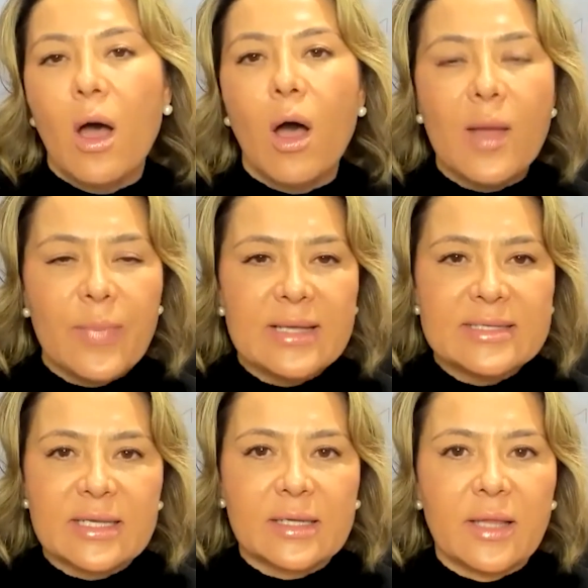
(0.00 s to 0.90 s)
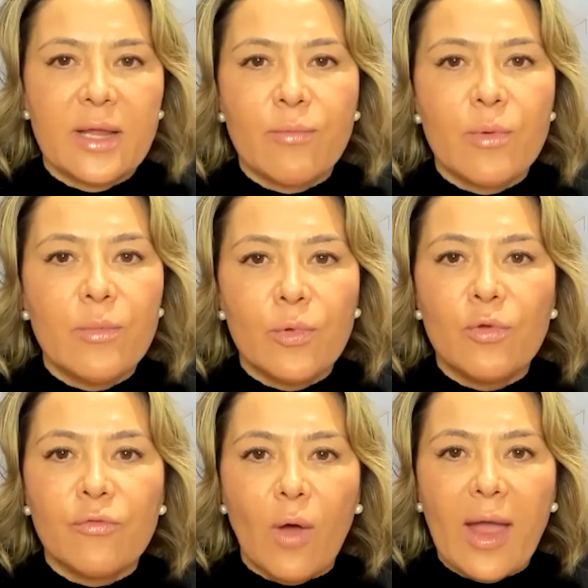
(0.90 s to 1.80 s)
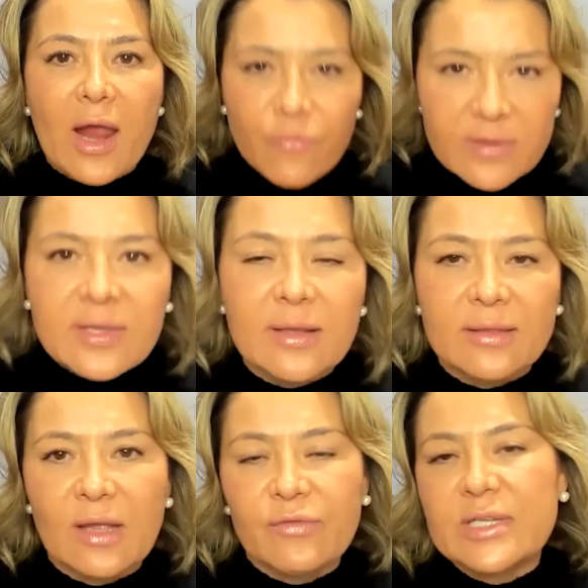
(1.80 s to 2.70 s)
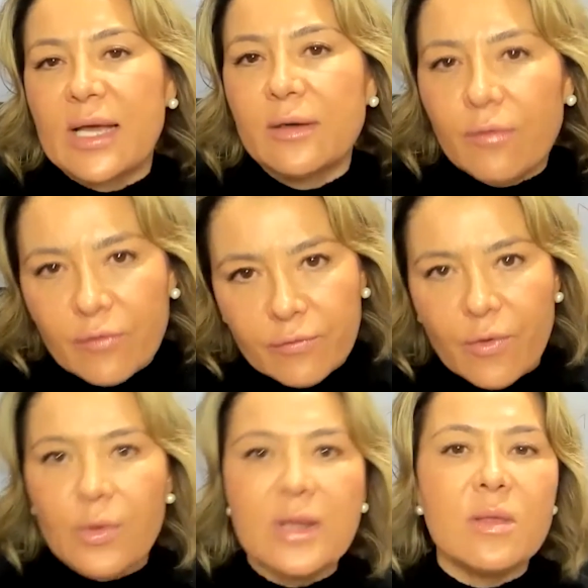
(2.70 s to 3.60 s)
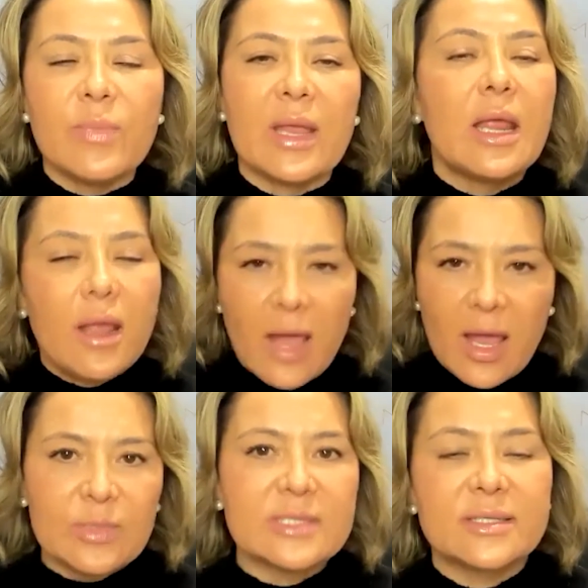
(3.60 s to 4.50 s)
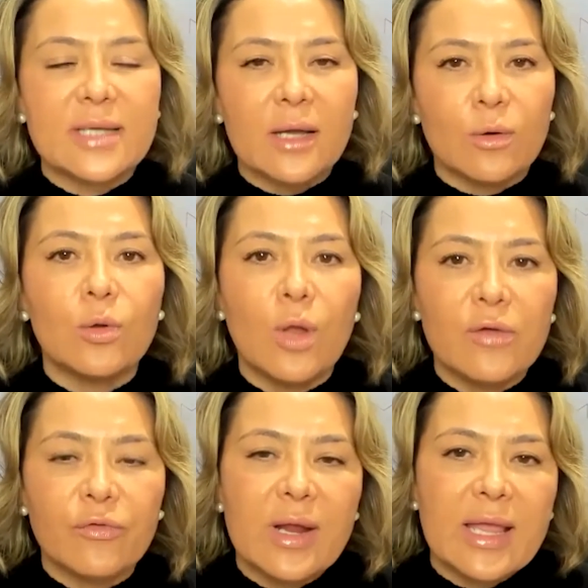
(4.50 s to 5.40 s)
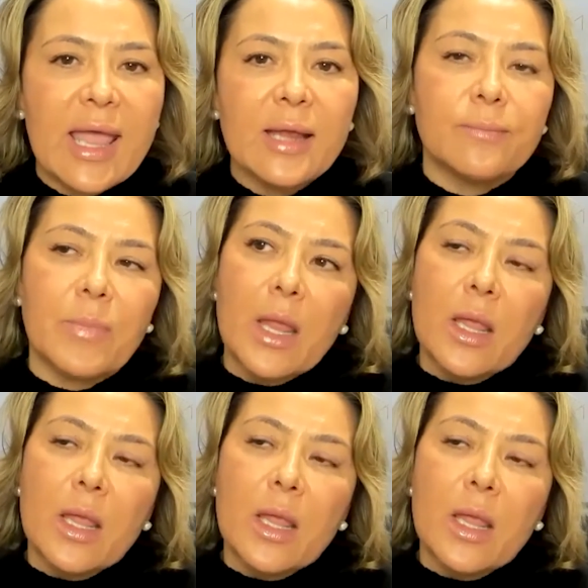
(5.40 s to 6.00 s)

I basically remove everything that they've done, throw it in the bin, and we start all over again.